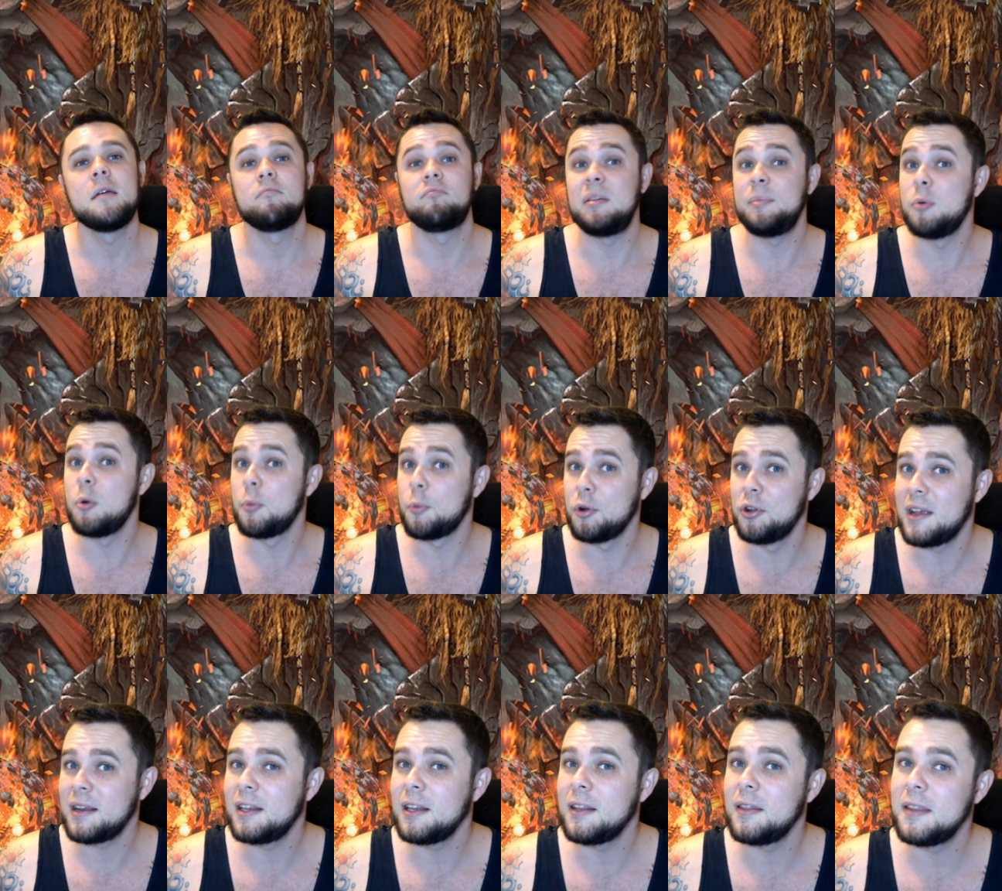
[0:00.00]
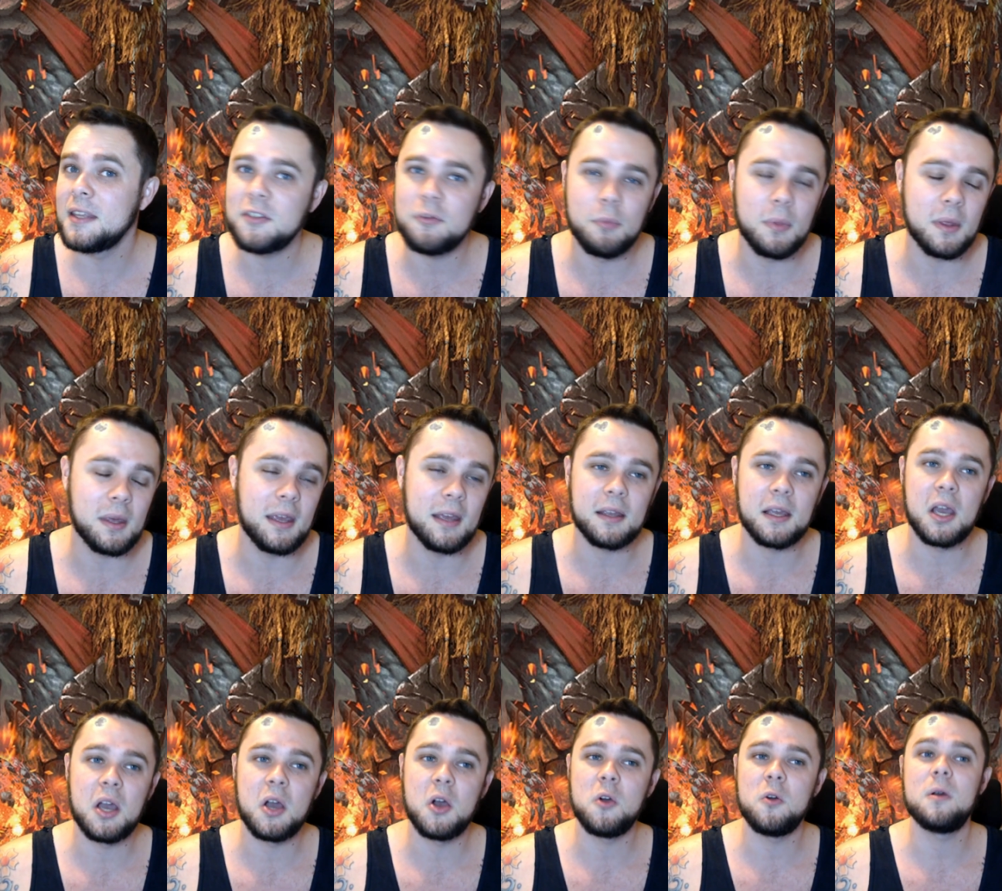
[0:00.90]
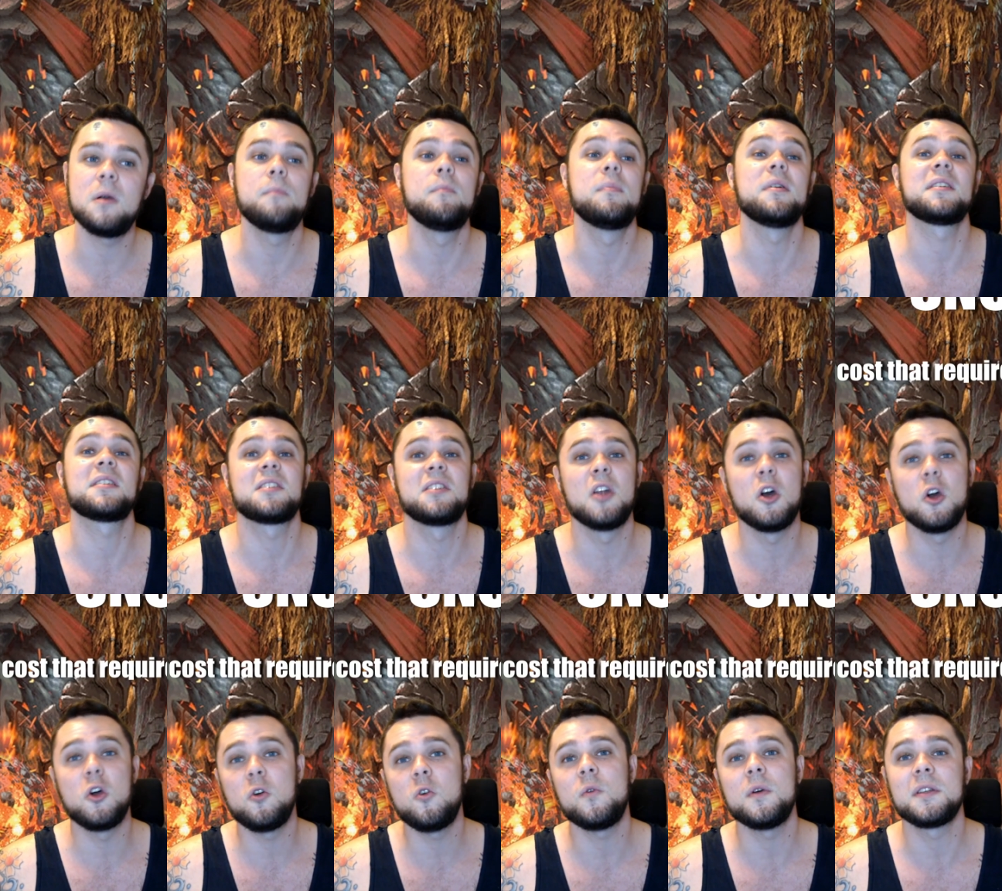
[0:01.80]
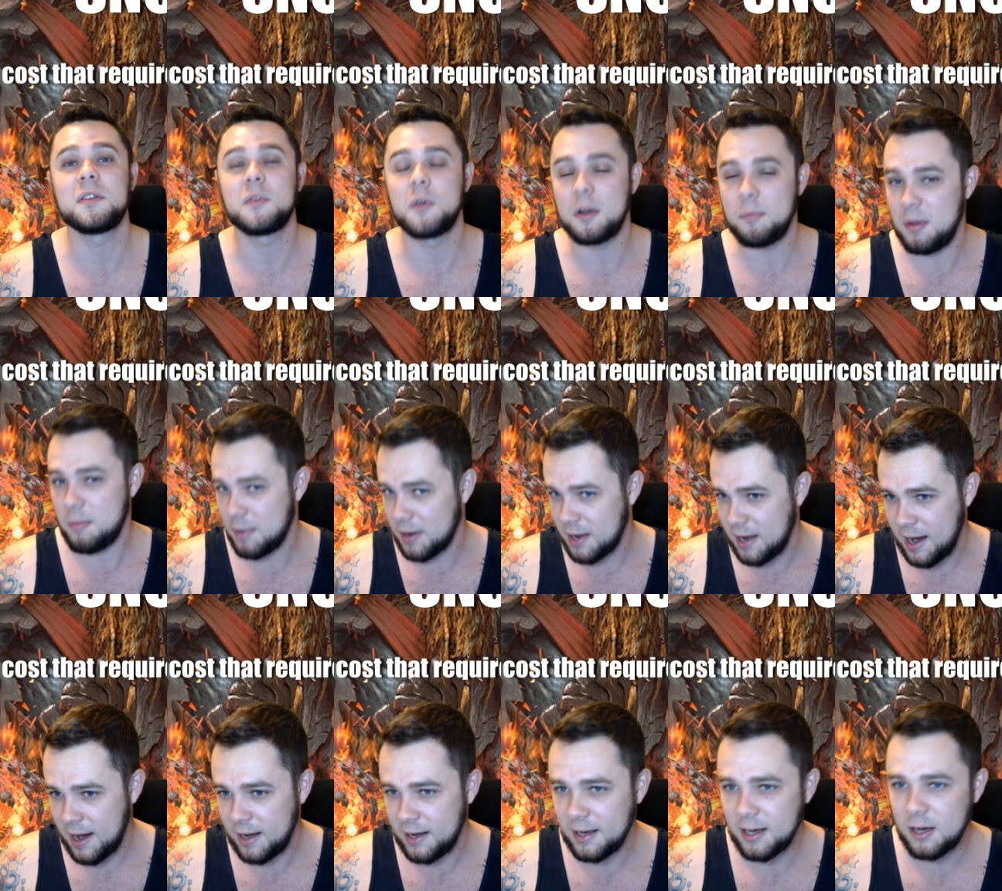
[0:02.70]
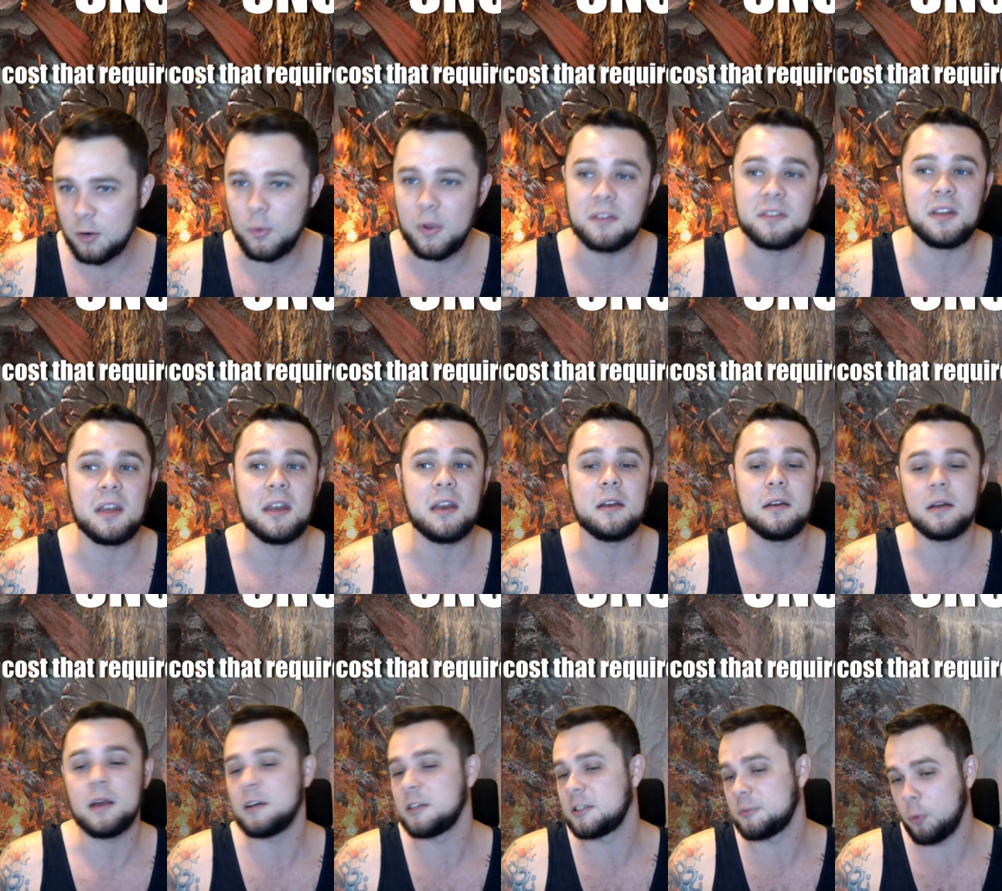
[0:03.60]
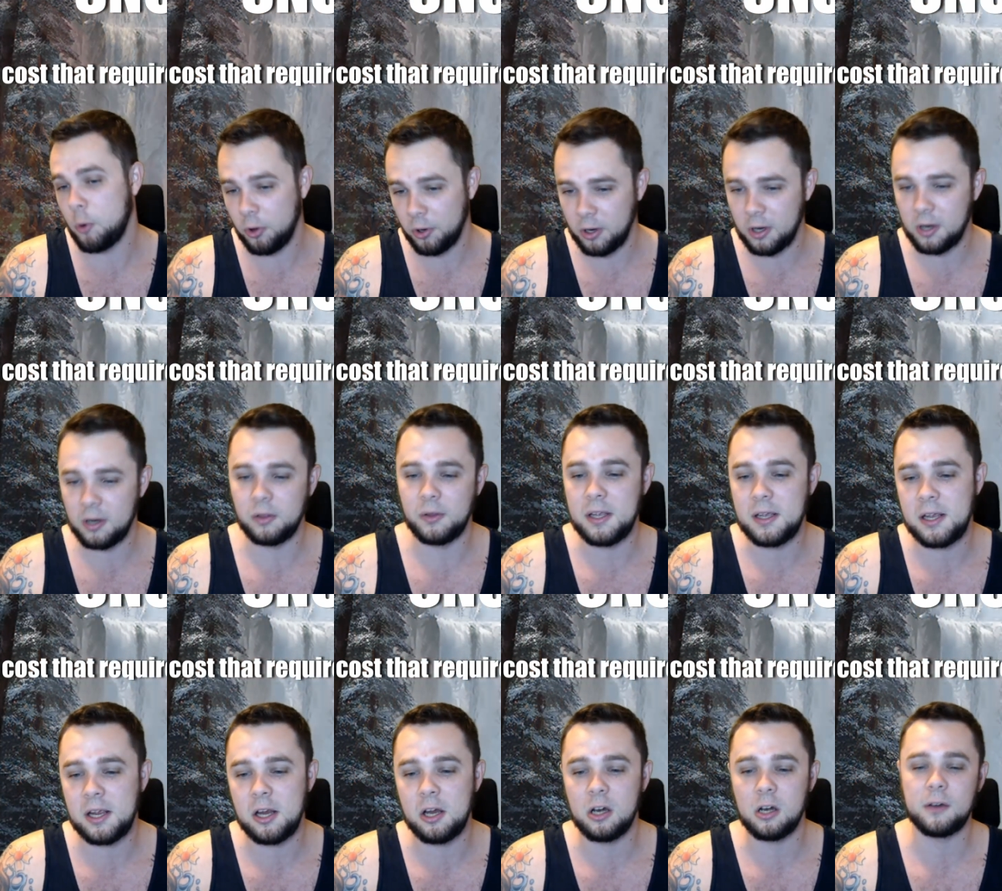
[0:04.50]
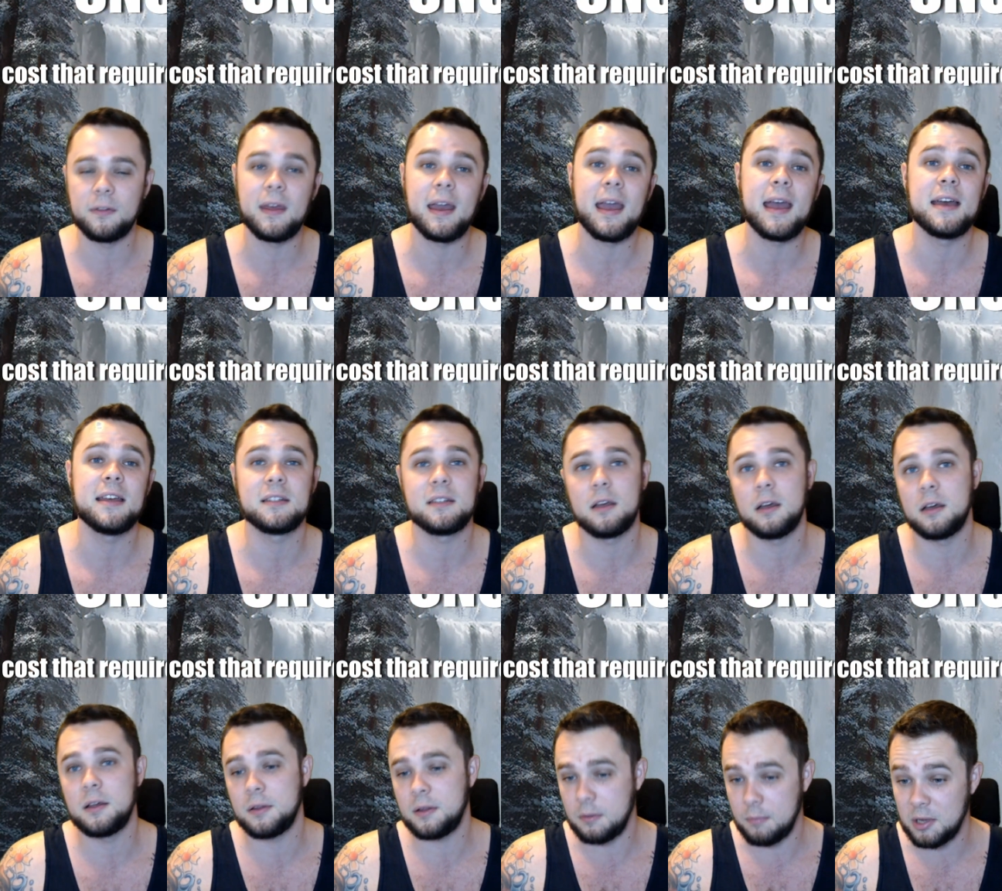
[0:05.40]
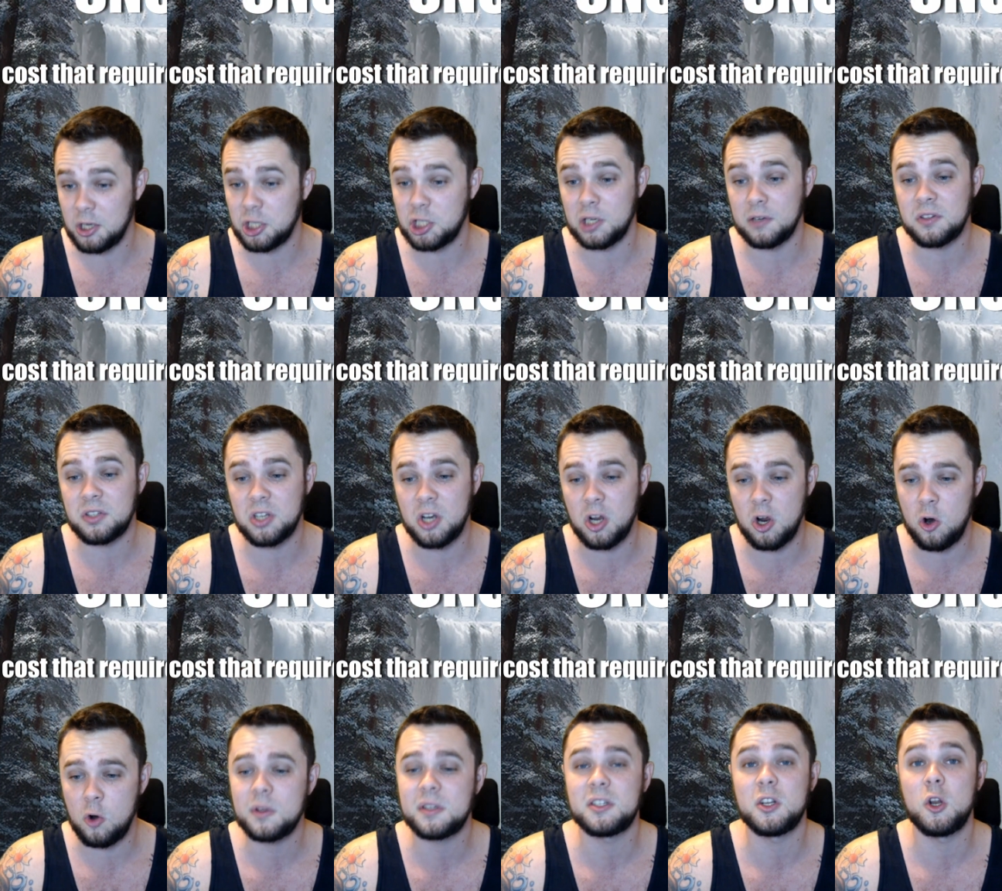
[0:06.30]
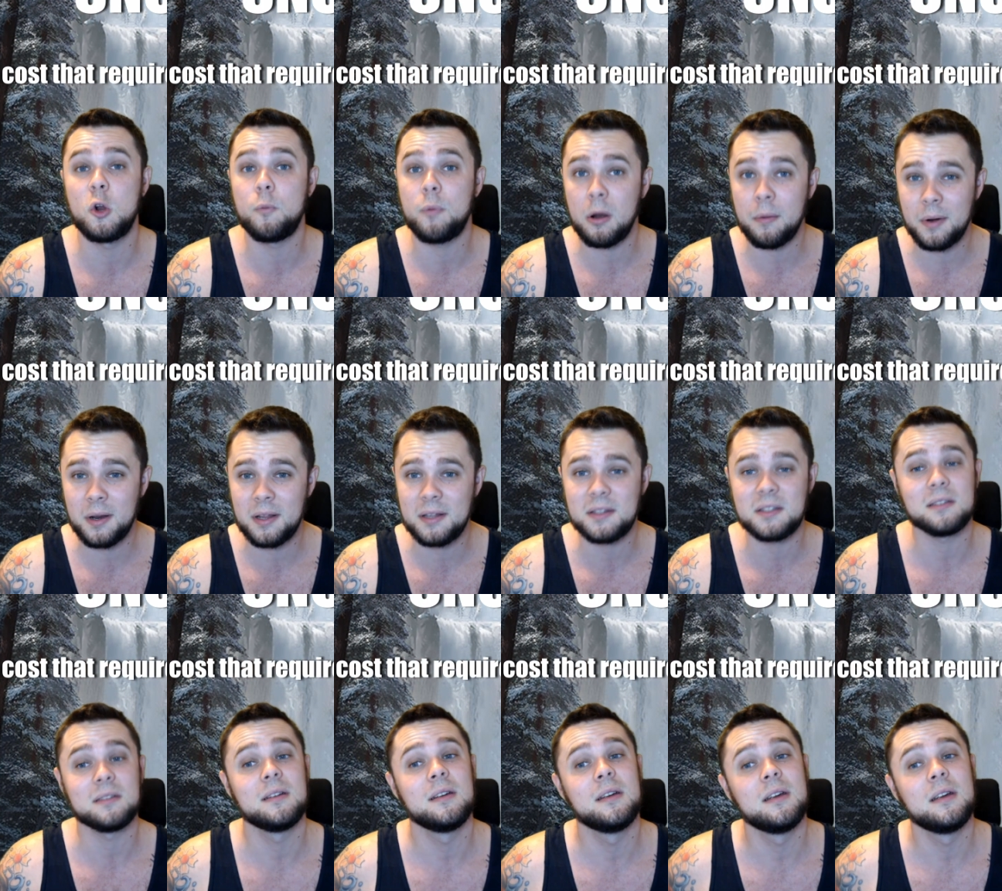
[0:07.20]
people predicted this from the get-go, but snow is going to be a mechanic. We have seen a spoiler, a leak here that has the mention of snow and snow permanence.